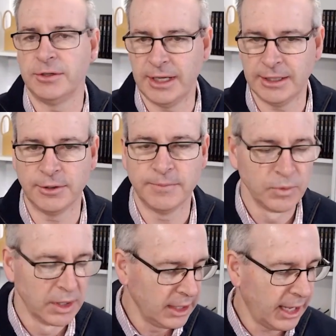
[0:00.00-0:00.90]
Thank you.
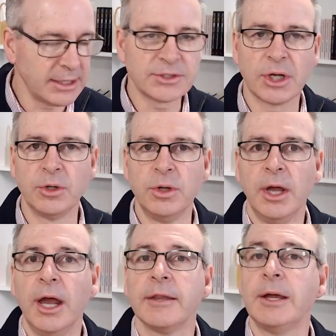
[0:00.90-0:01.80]
And so
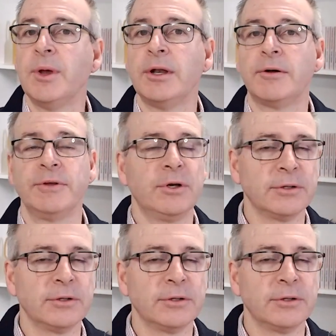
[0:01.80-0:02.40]
they went off and got